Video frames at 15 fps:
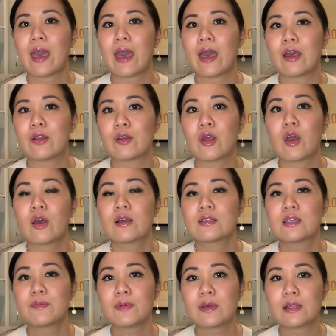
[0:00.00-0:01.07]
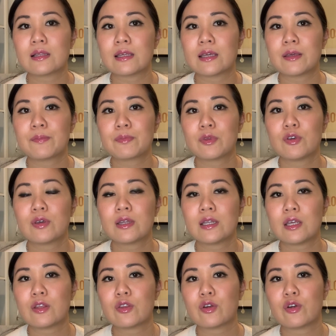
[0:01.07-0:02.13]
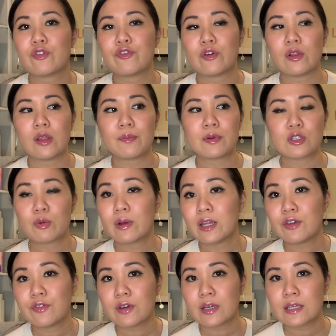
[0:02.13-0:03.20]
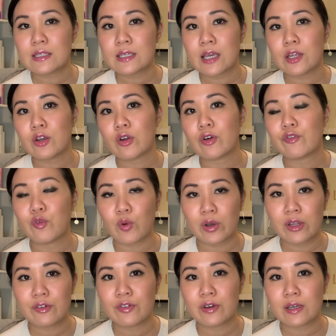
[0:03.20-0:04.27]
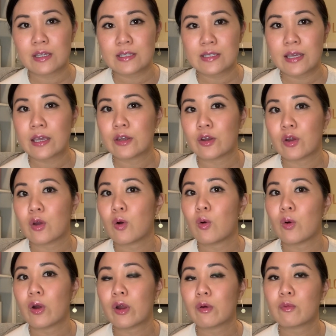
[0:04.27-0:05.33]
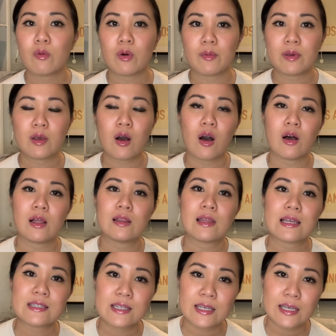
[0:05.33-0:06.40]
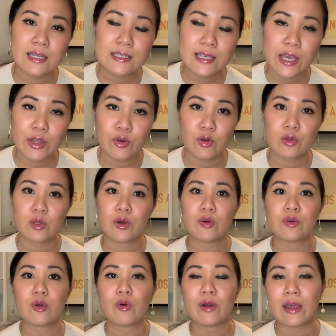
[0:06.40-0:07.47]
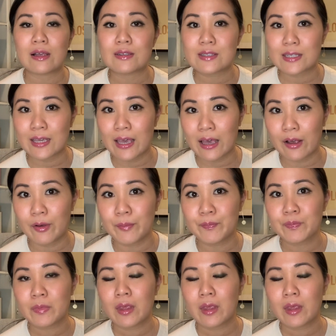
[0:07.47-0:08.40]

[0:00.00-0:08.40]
And typically, you can either fill up a 20-foot container, a 40-foot container, or what we call a less than container load, or LCL.